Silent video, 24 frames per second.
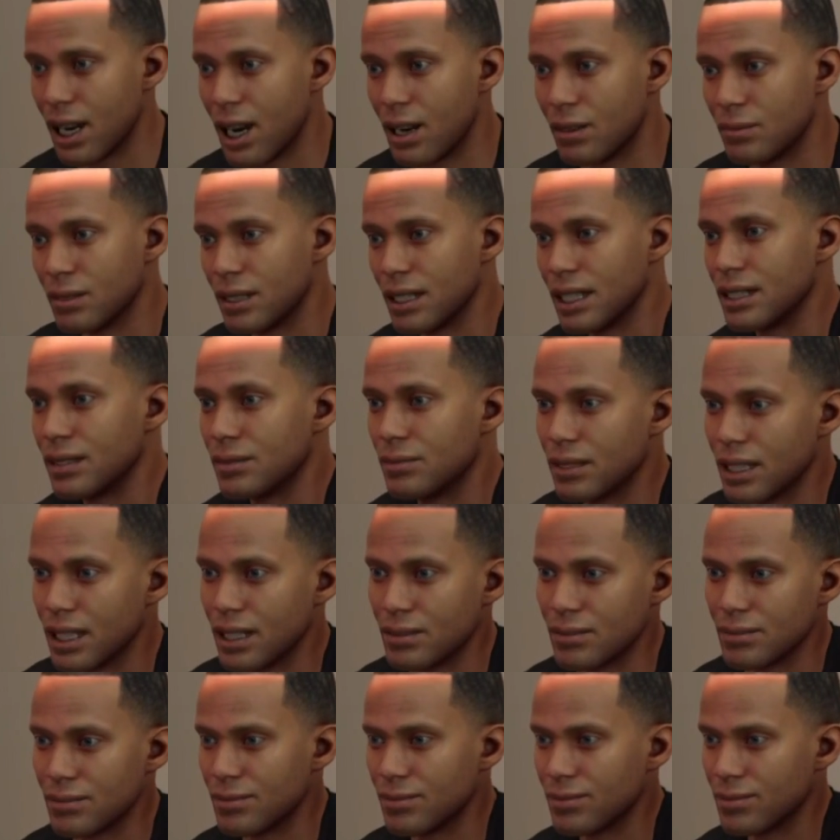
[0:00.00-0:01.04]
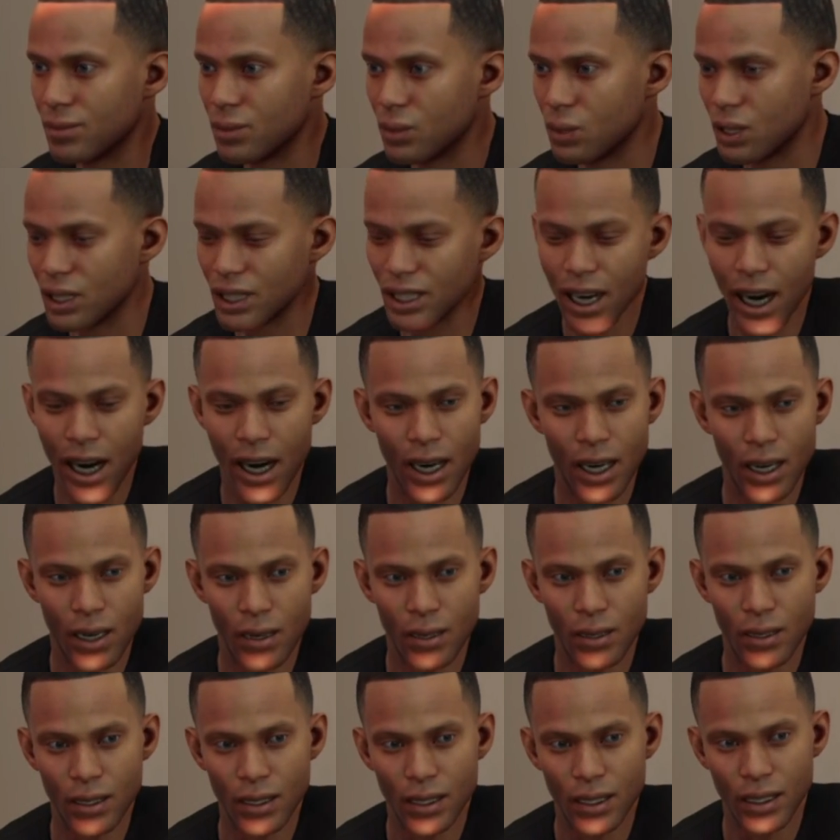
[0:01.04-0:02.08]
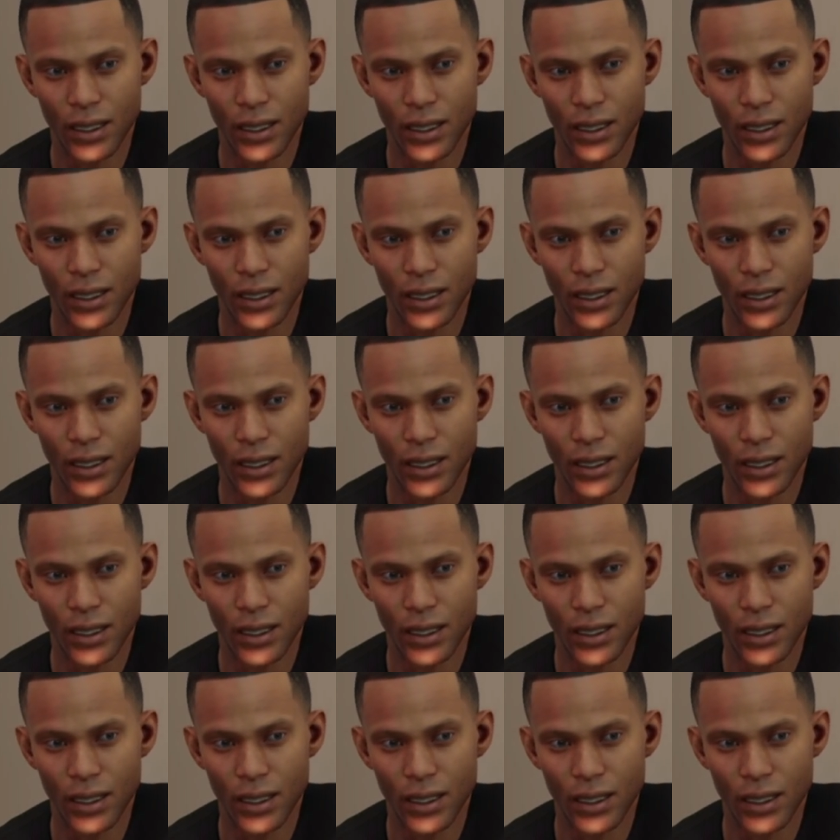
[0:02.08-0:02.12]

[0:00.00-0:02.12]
not, man, but we'll see how it goes.